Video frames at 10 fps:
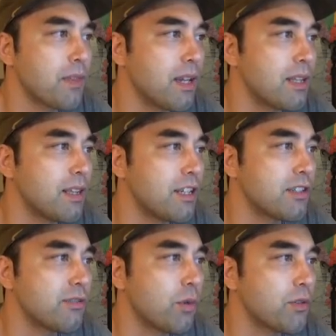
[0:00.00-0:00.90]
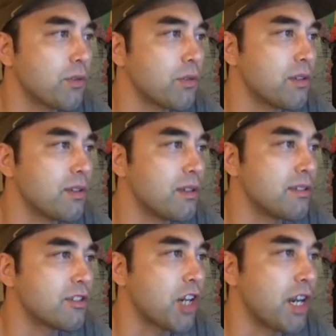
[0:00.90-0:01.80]
and then they just went through th
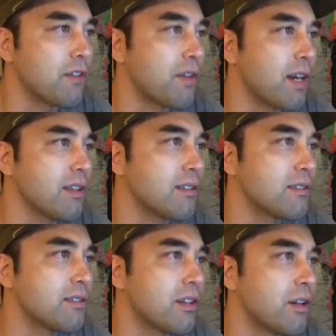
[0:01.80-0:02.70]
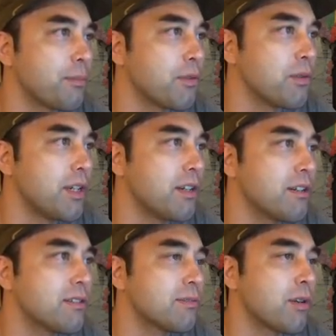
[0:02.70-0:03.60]
these chain of islands up through
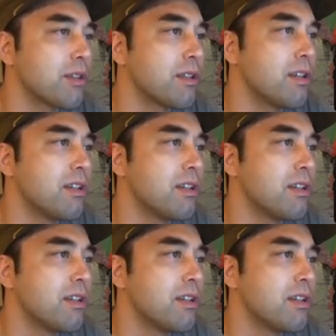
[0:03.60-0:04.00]
here, spread,